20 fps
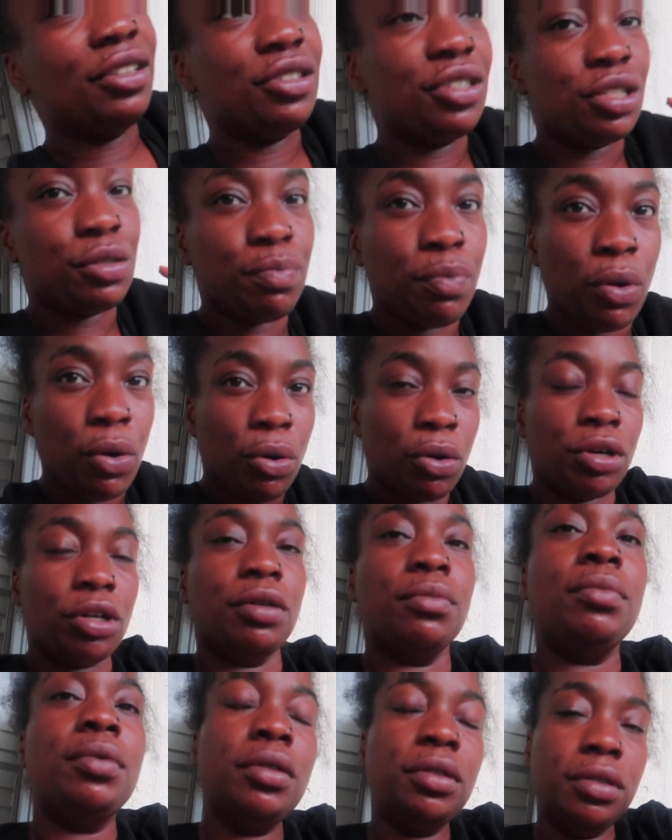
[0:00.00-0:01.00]
those
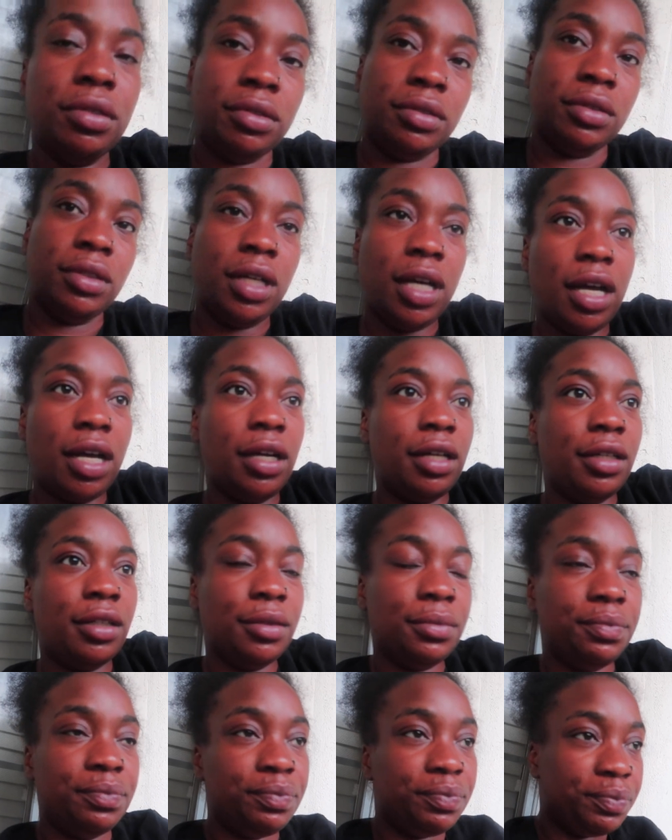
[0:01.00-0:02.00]
portable,
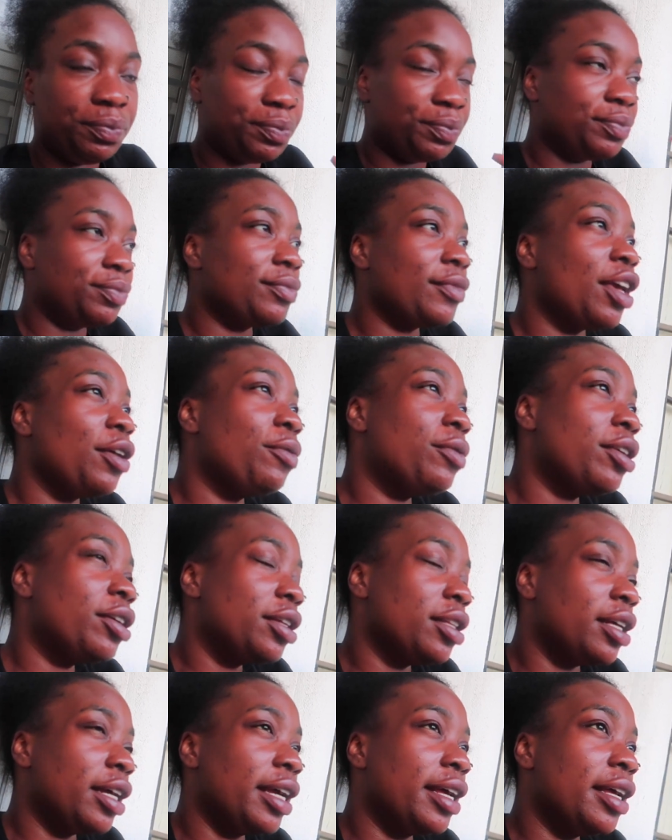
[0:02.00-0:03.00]
um, what
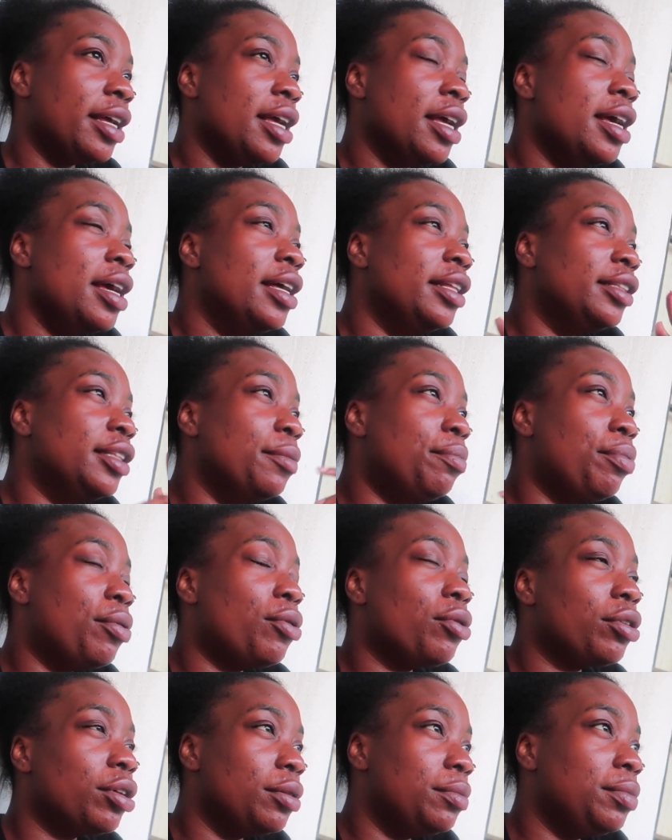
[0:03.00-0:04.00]
are they? The
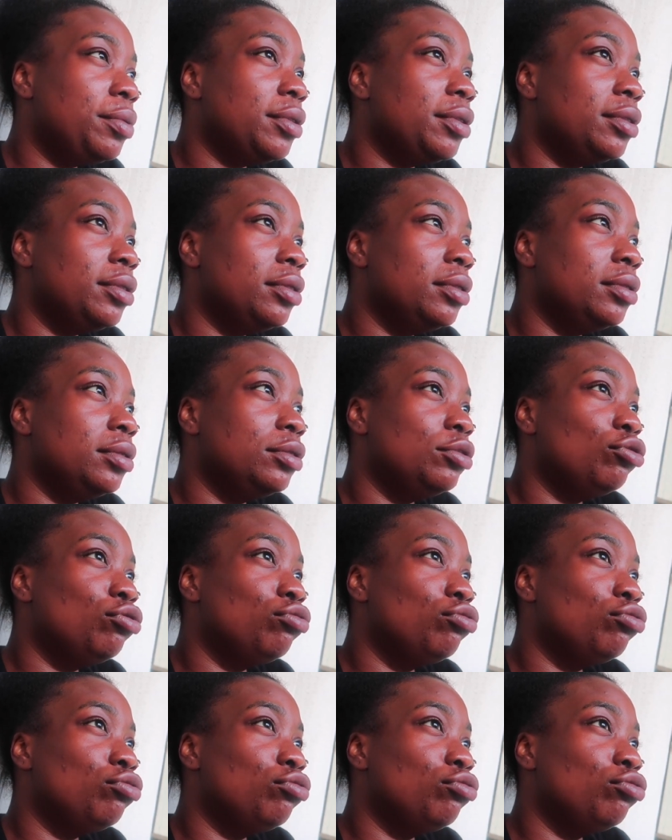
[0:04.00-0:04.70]
portable